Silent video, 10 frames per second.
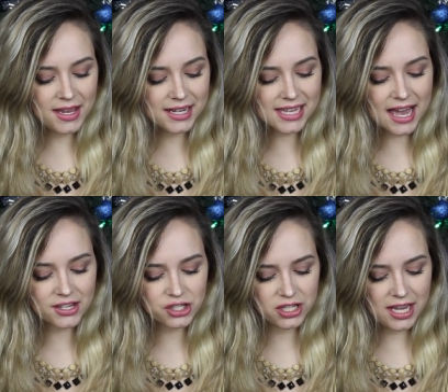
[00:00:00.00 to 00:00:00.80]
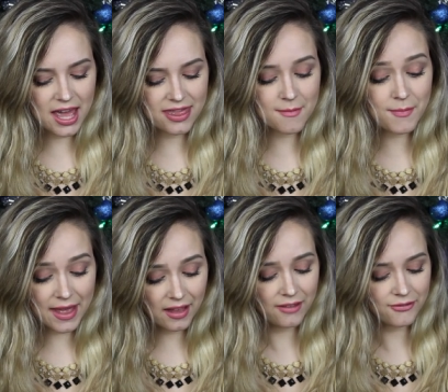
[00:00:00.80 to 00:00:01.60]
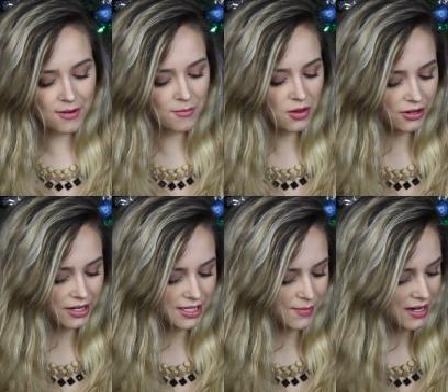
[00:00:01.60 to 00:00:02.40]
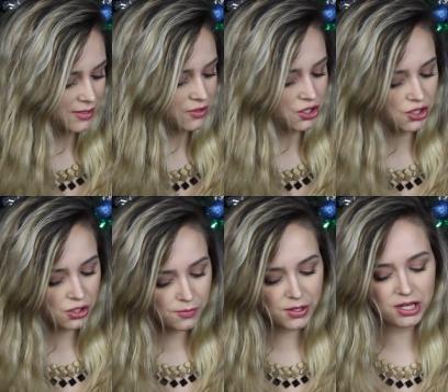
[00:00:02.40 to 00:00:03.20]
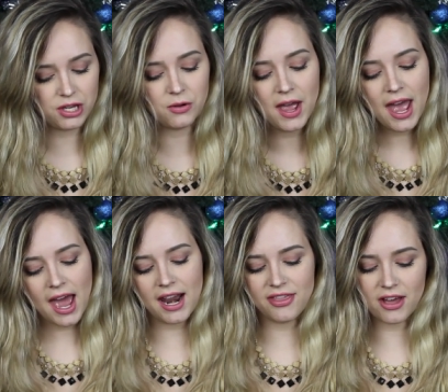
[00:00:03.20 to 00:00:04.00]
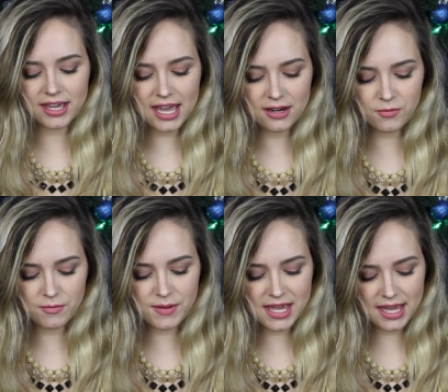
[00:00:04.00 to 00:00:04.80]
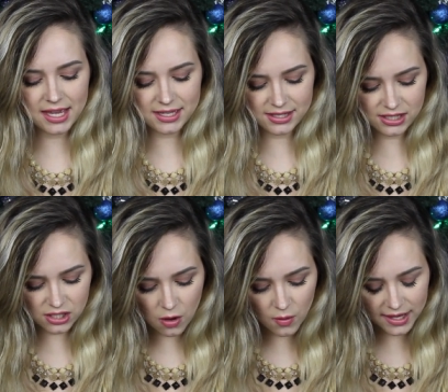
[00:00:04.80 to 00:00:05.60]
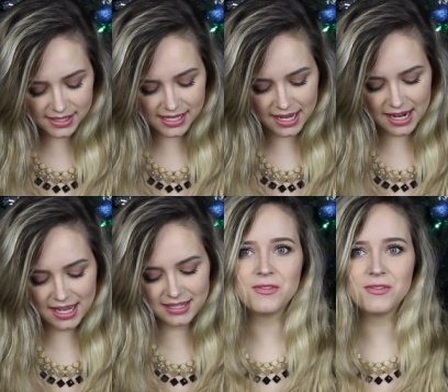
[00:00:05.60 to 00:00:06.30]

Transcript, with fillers: It is actually the Belle from Polar Express, which is super cute, and I thought Kaden would be so excited.